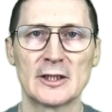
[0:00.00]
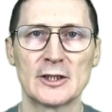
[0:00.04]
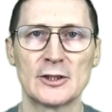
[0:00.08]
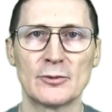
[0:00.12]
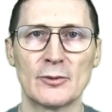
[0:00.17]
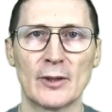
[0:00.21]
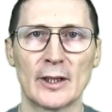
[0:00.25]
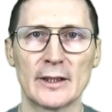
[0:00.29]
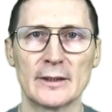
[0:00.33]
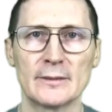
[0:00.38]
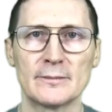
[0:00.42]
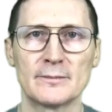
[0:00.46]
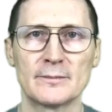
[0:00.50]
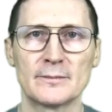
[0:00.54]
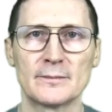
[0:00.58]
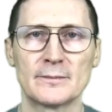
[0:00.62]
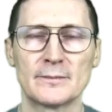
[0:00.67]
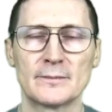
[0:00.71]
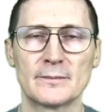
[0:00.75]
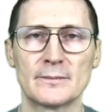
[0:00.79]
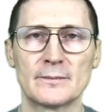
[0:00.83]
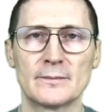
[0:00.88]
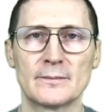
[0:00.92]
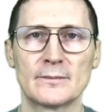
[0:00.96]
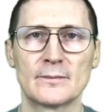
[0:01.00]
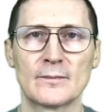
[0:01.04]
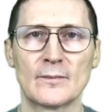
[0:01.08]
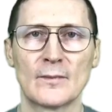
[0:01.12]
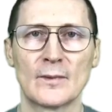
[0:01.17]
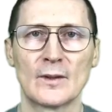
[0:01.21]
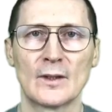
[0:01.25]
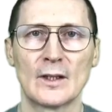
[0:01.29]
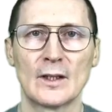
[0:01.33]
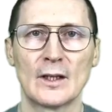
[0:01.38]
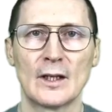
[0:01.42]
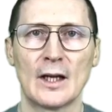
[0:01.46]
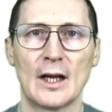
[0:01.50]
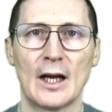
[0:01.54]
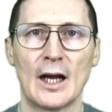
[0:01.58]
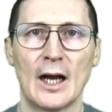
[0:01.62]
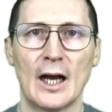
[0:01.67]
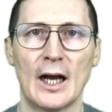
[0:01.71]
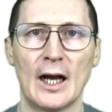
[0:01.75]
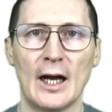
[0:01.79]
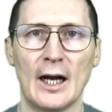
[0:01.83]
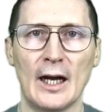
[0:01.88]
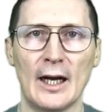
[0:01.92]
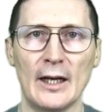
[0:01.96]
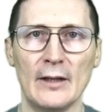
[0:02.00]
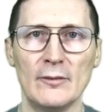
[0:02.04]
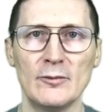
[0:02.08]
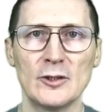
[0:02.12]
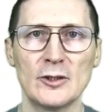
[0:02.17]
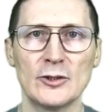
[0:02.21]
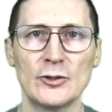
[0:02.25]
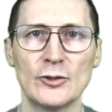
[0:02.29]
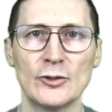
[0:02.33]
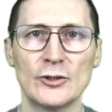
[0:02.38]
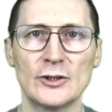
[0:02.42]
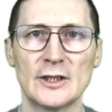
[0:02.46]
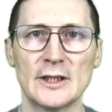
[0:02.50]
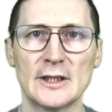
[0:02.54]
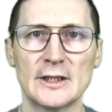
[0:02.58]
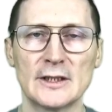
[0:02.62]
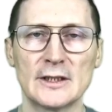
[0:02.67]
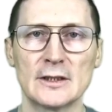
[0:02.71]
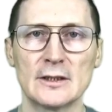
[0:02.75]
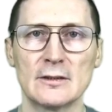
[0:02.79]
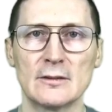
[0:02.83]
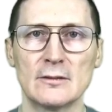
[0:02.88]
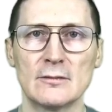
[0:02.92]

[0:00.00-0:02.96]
one. I will use this